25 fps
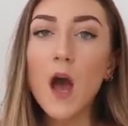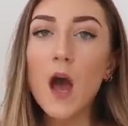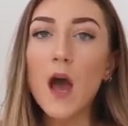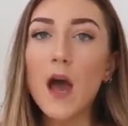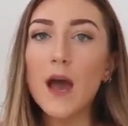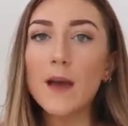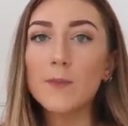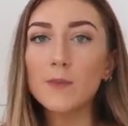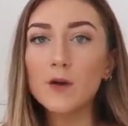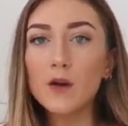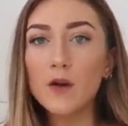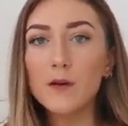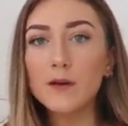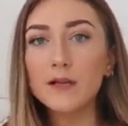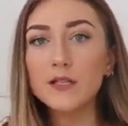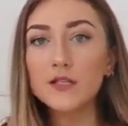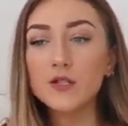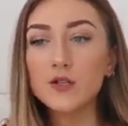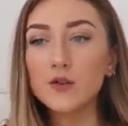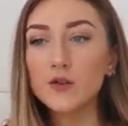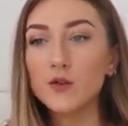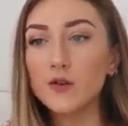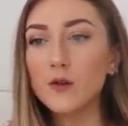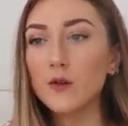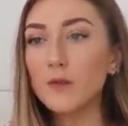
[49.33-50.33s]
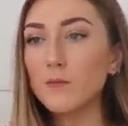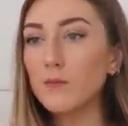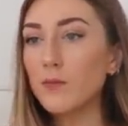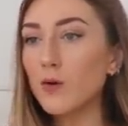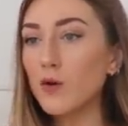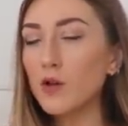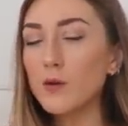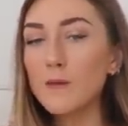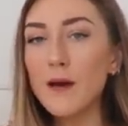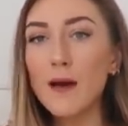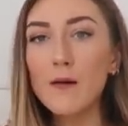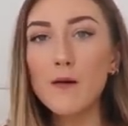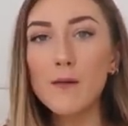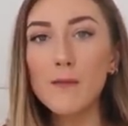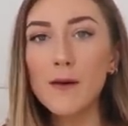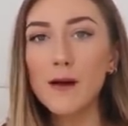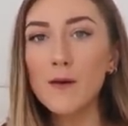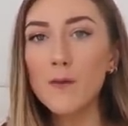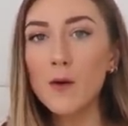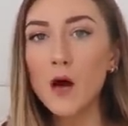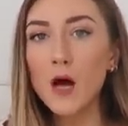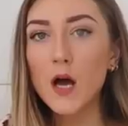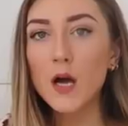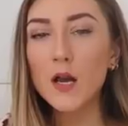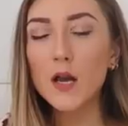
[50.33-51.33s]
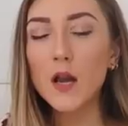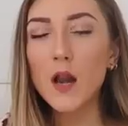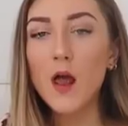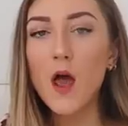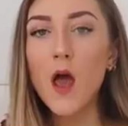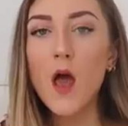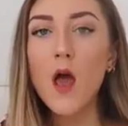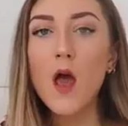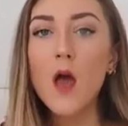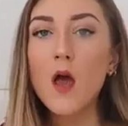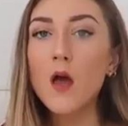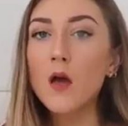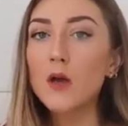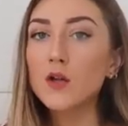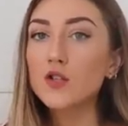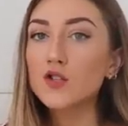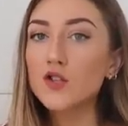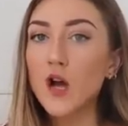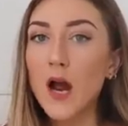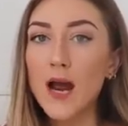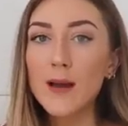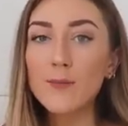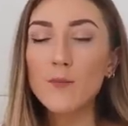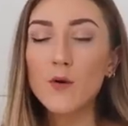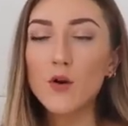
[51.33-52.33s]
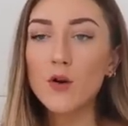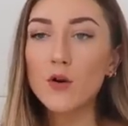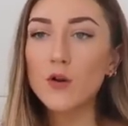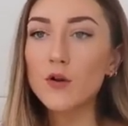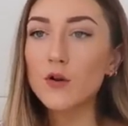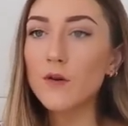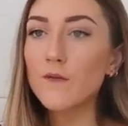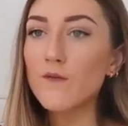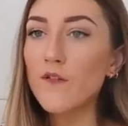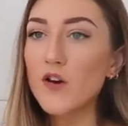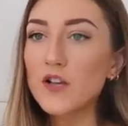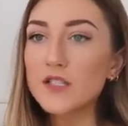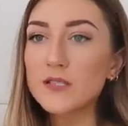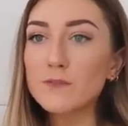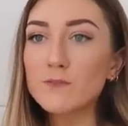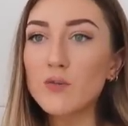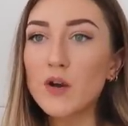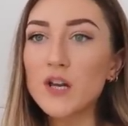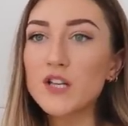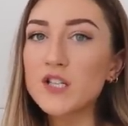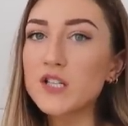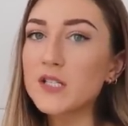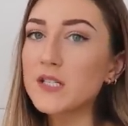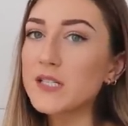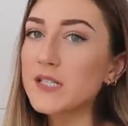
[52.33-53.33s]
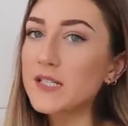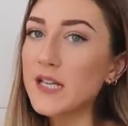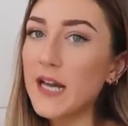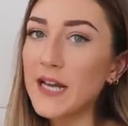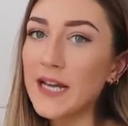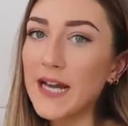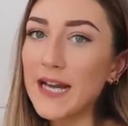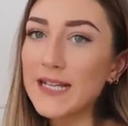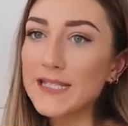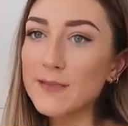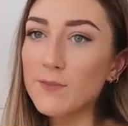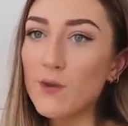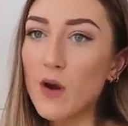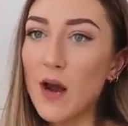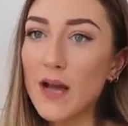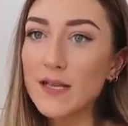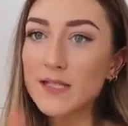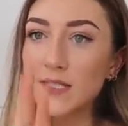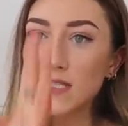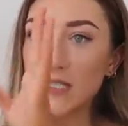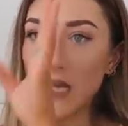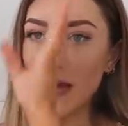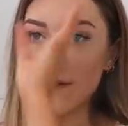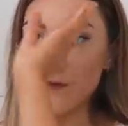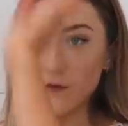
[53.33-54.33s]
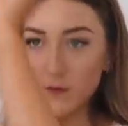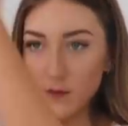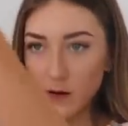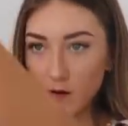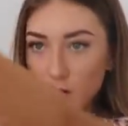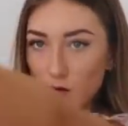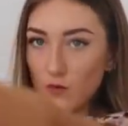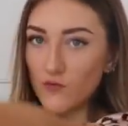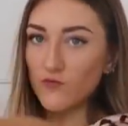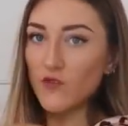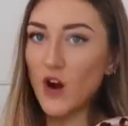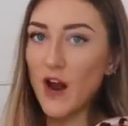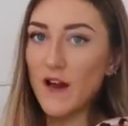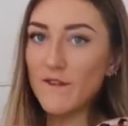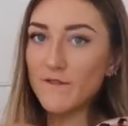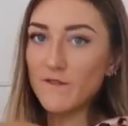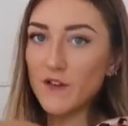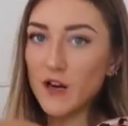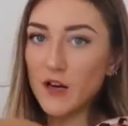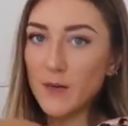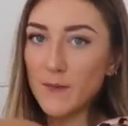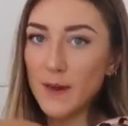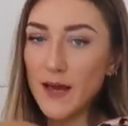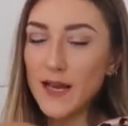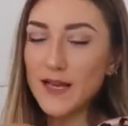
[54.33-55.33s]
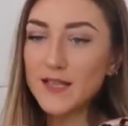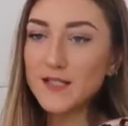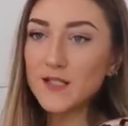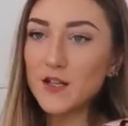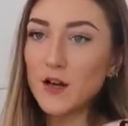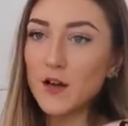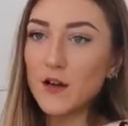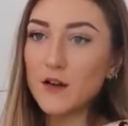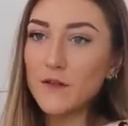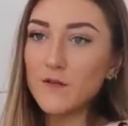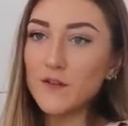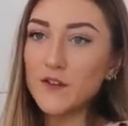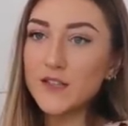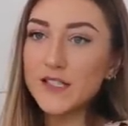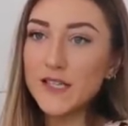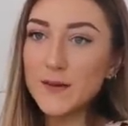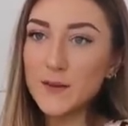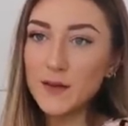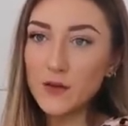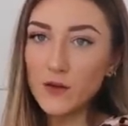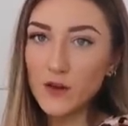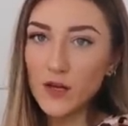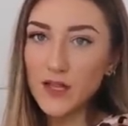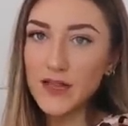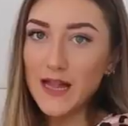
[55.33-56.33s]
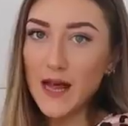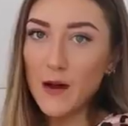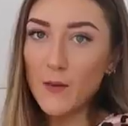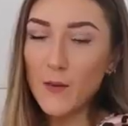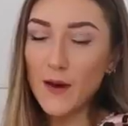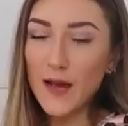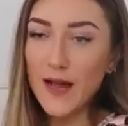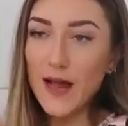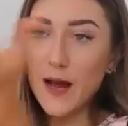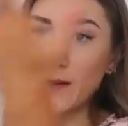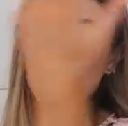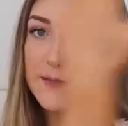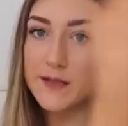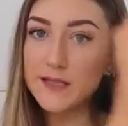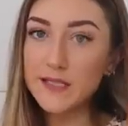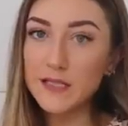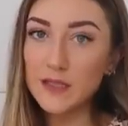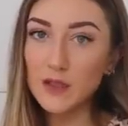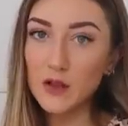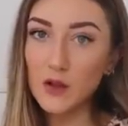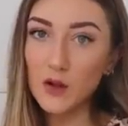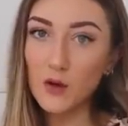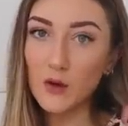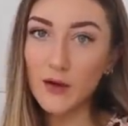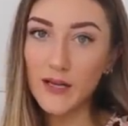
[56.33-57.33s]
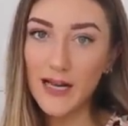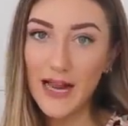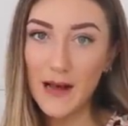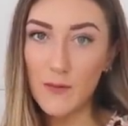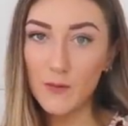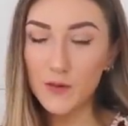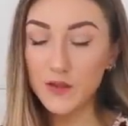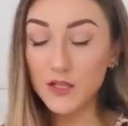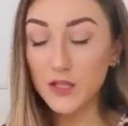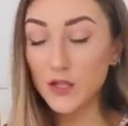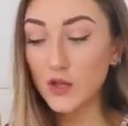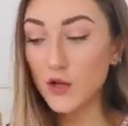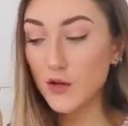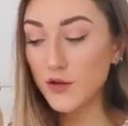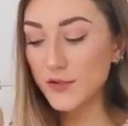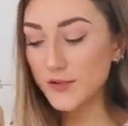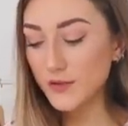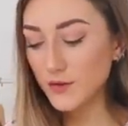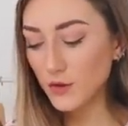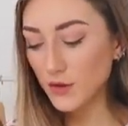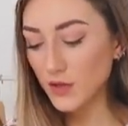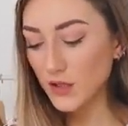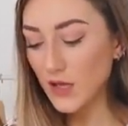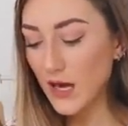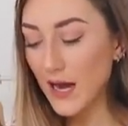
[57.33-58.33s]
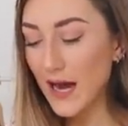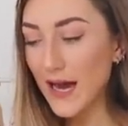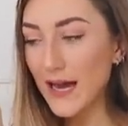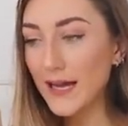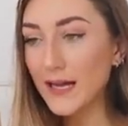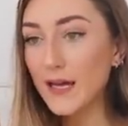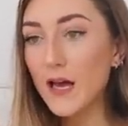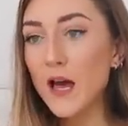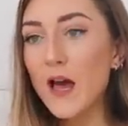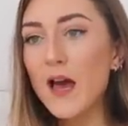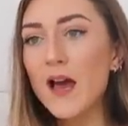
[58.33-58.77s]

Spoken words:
I'm going to pull them out one by one, try them on, first impressions, tell you guys the prices. I have a mirror right in front of me, so if you see me looking that way, I'm just looking at what the clothes look like.